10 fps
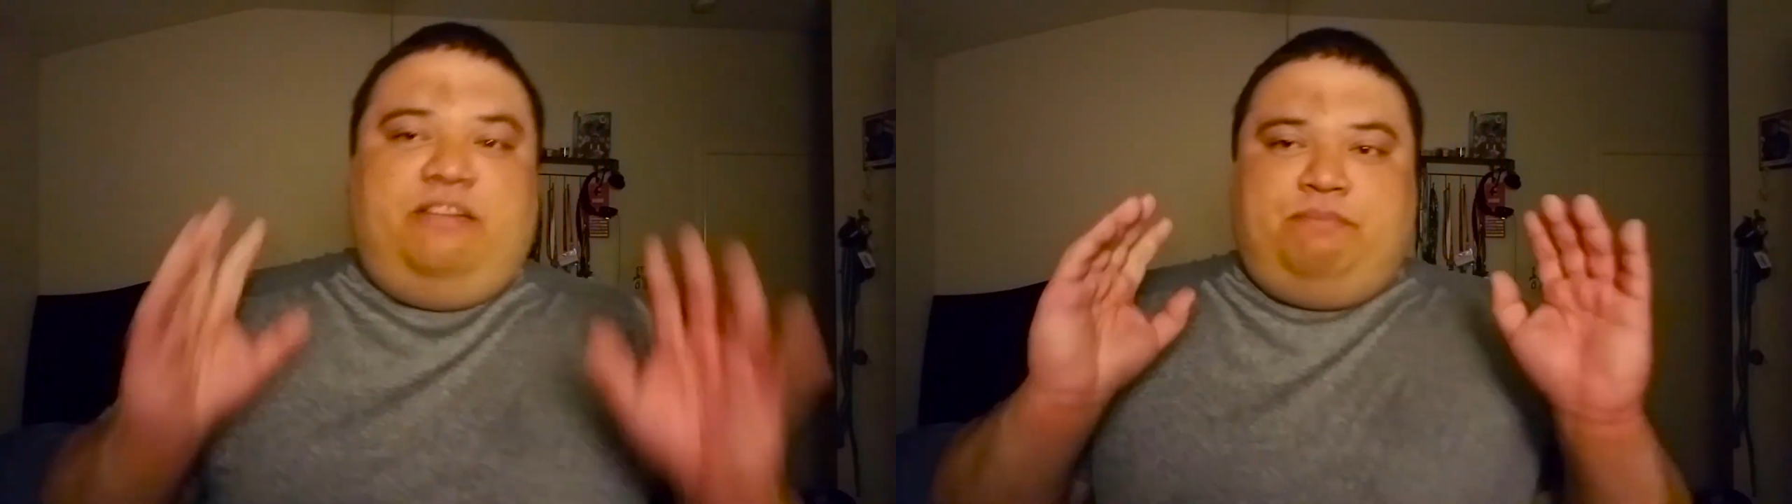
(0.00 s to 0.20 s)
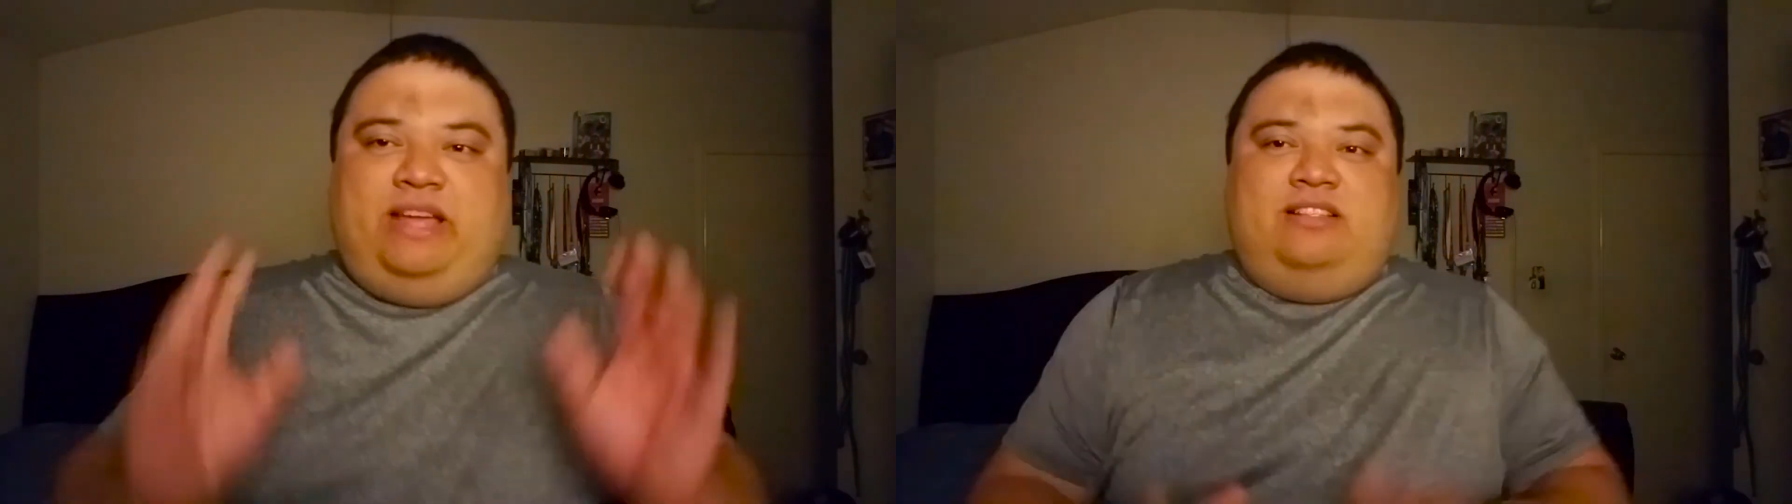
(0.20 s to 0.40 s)

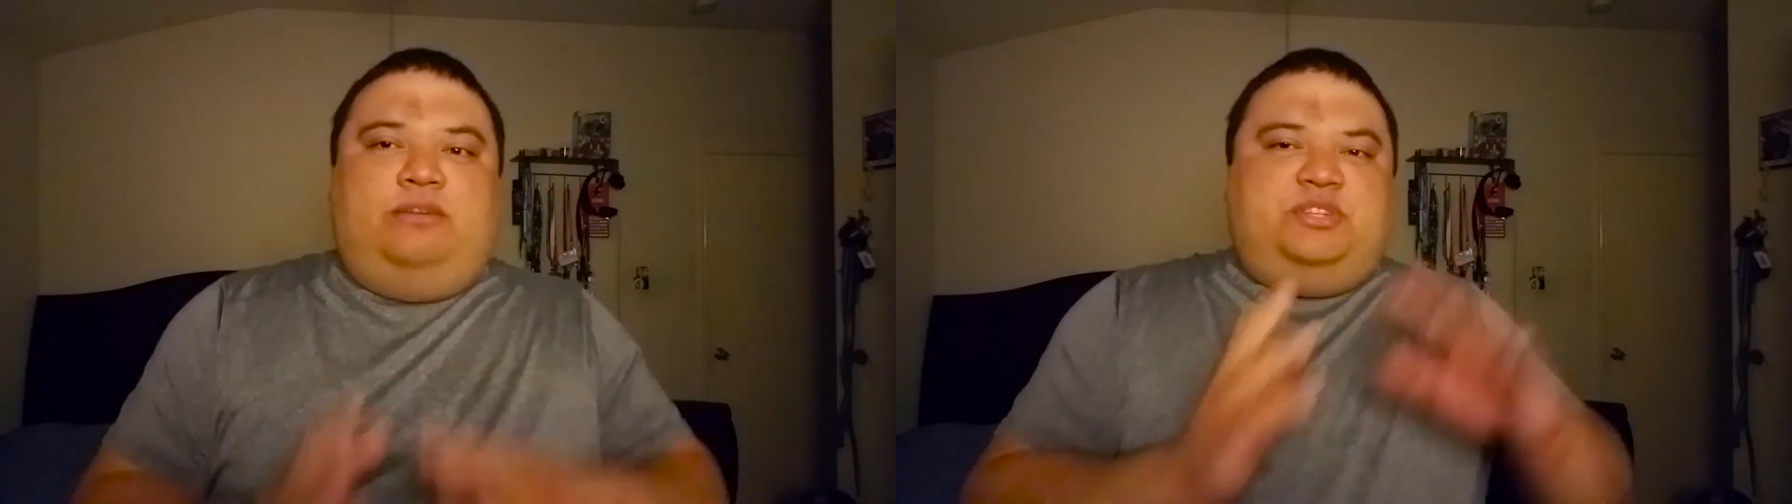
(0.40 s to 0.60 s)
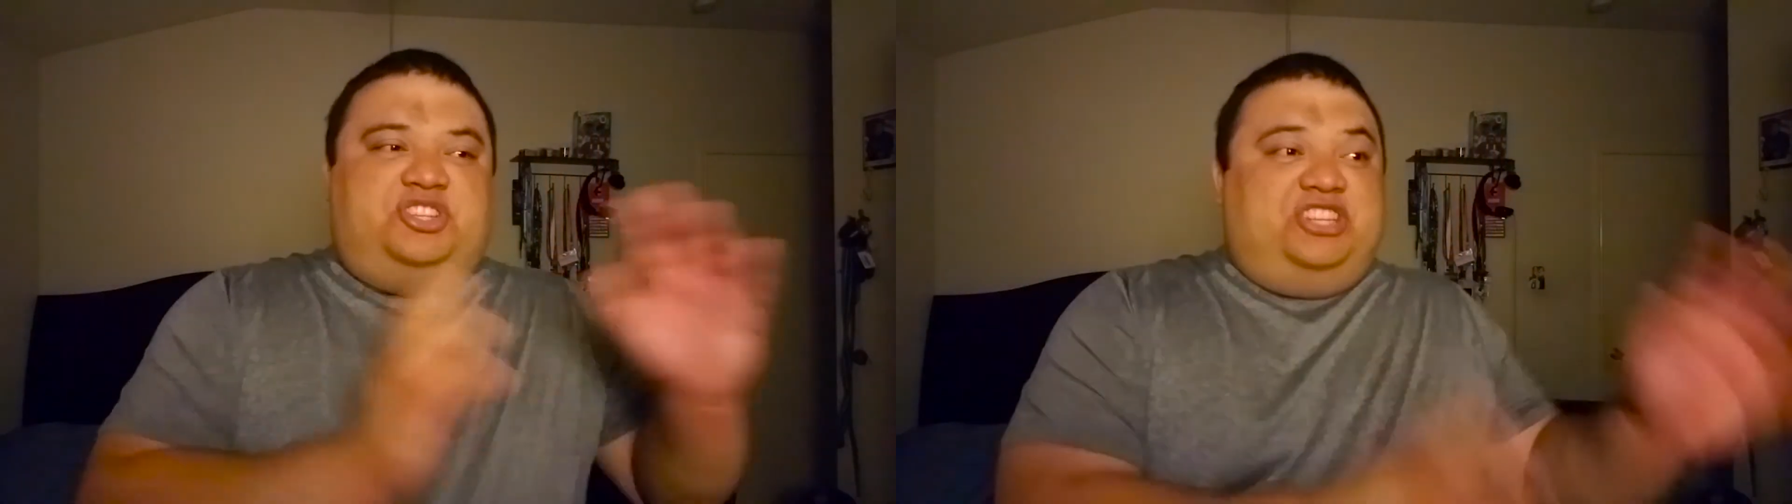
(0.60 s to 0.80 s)
If
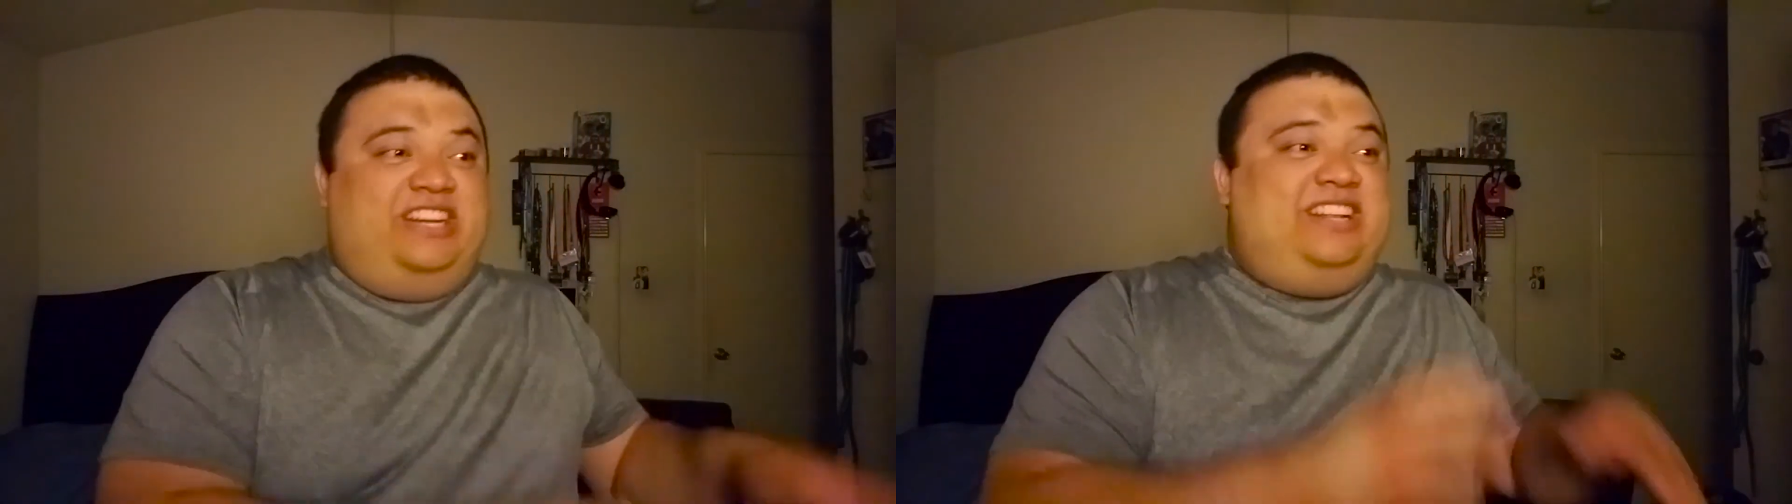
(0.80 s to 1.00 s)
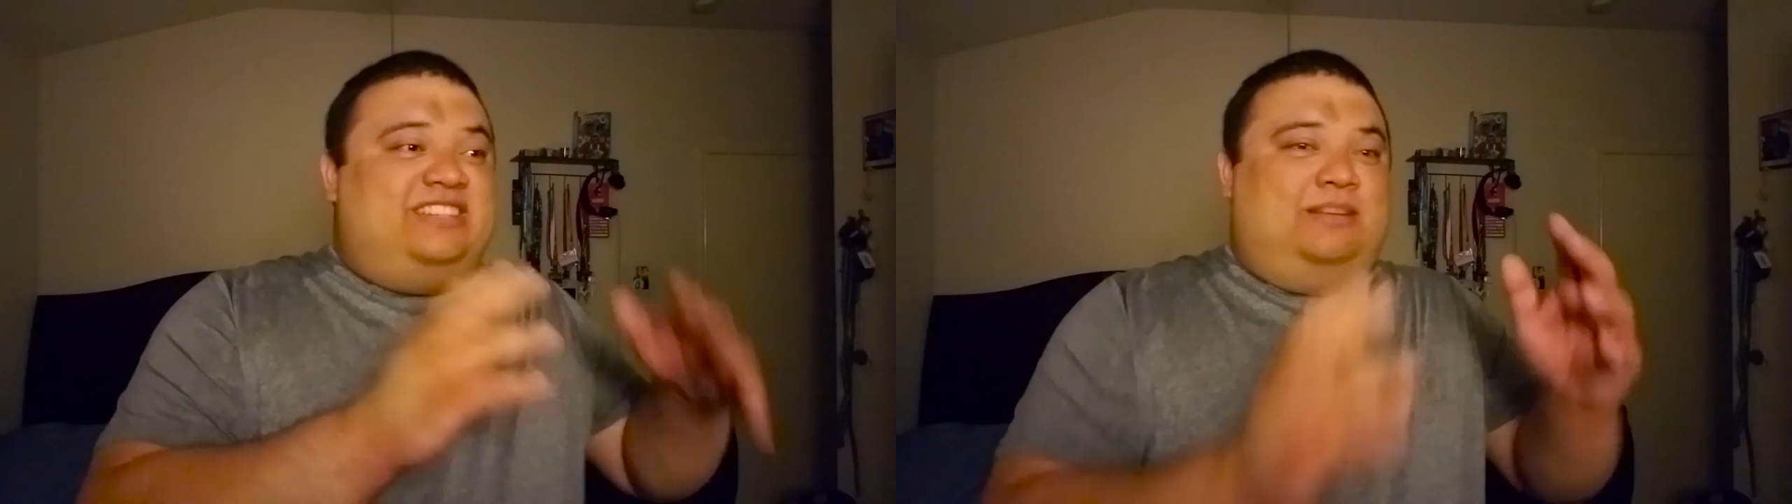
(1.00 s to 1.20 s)
Bayley was
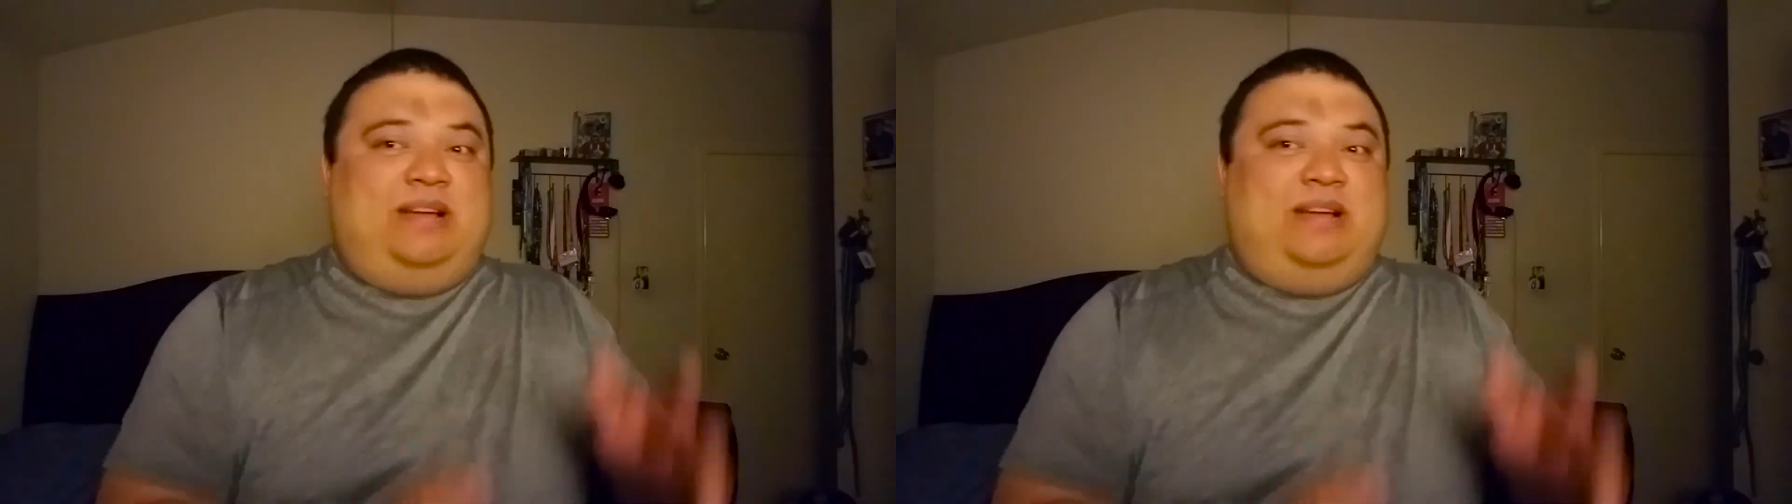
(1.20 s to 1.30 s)
cheating